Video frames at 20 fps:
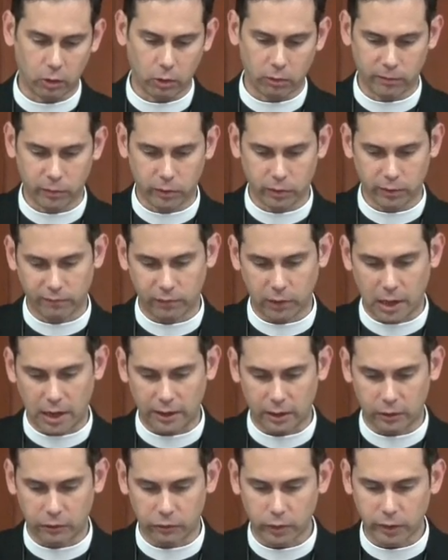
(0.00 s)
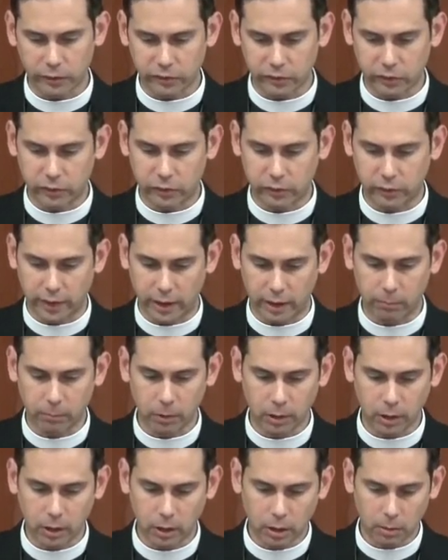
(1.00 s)
over the flock entrusted to them,
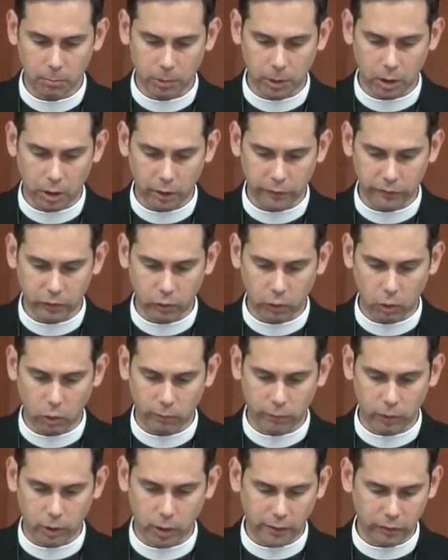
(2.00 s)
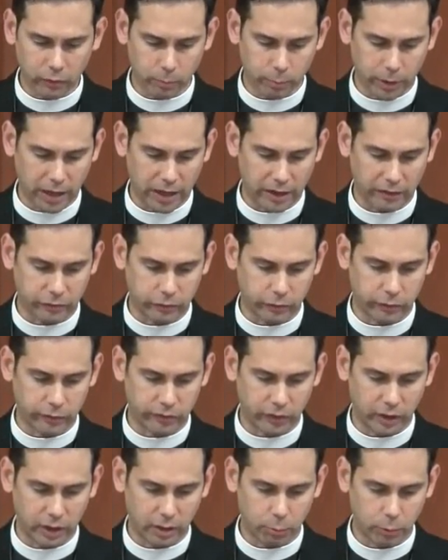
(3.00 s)
but also over other
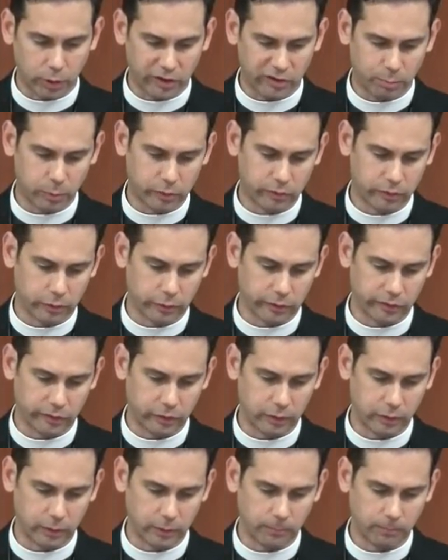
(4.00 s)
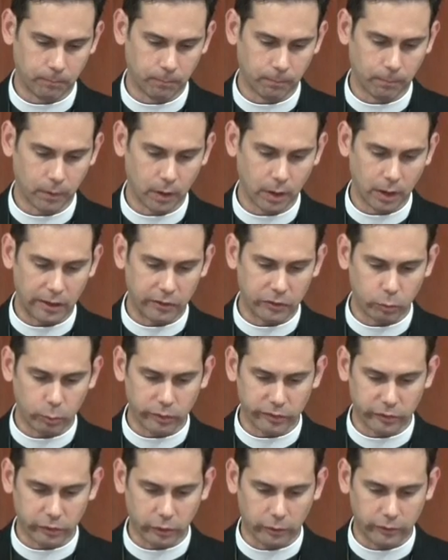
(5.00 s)
pastors and presbyters. As a
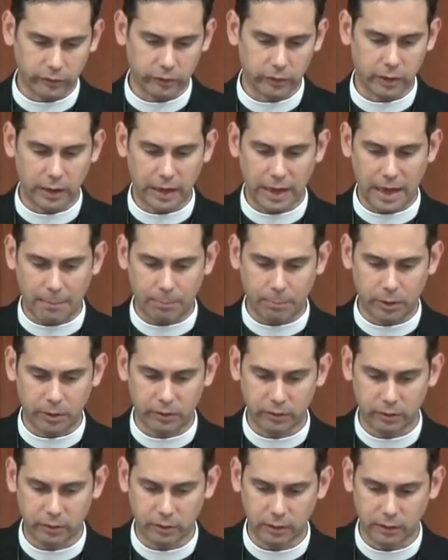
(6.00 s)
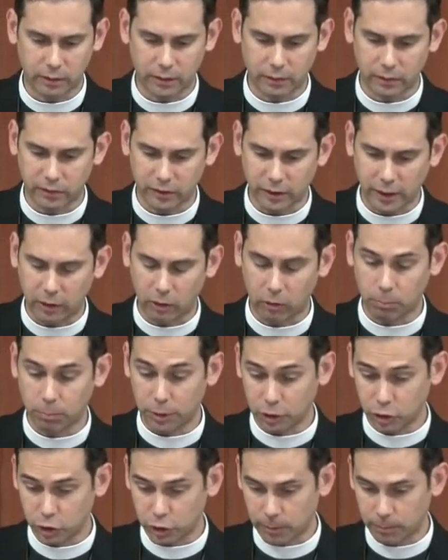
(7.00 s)
result, it happened that the title
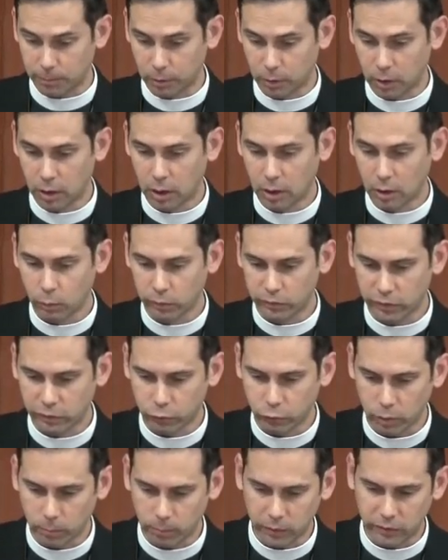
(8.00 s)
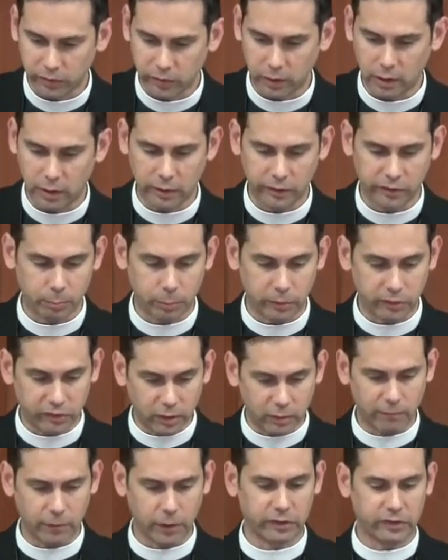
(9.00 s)
bishop was attributed in a
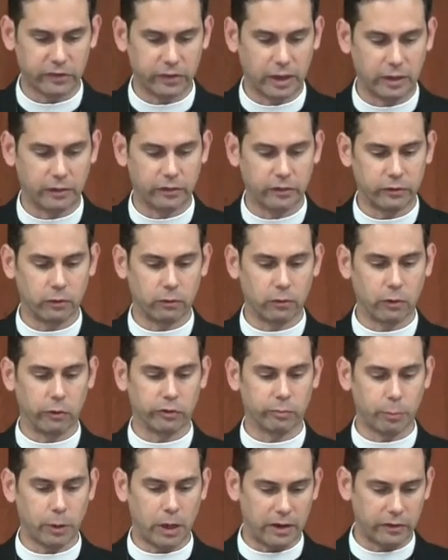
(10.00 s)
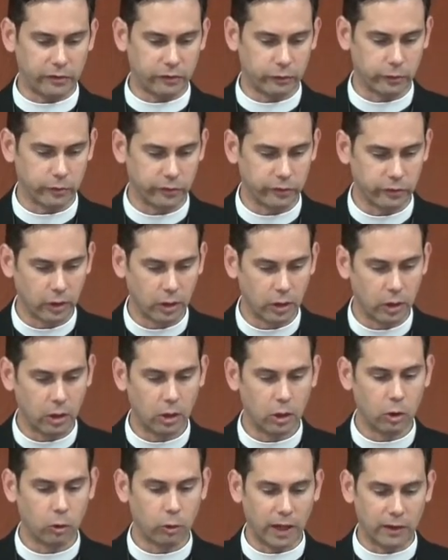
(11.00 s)
specific sense to those pastors
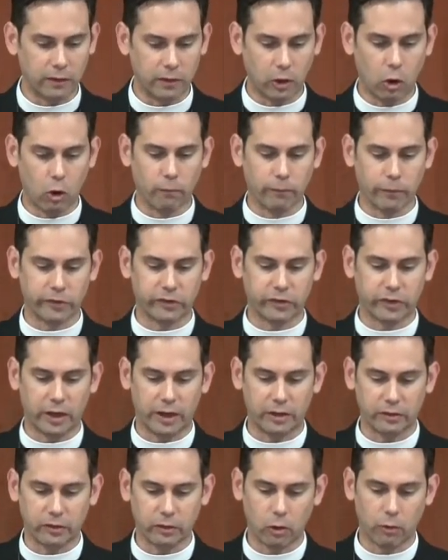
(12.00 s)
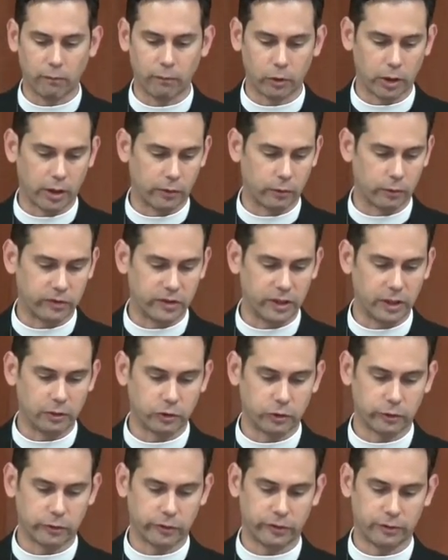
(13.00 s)
who had the oversight over other
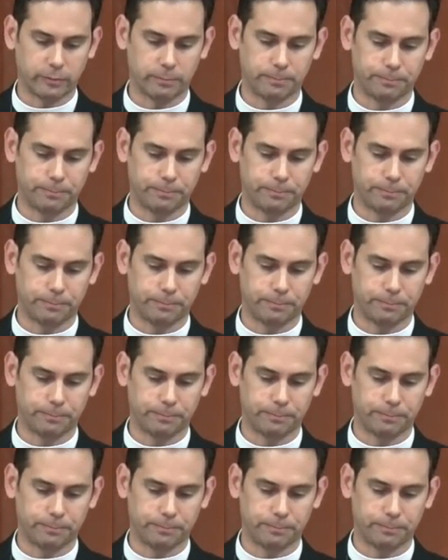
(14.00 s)
teachers.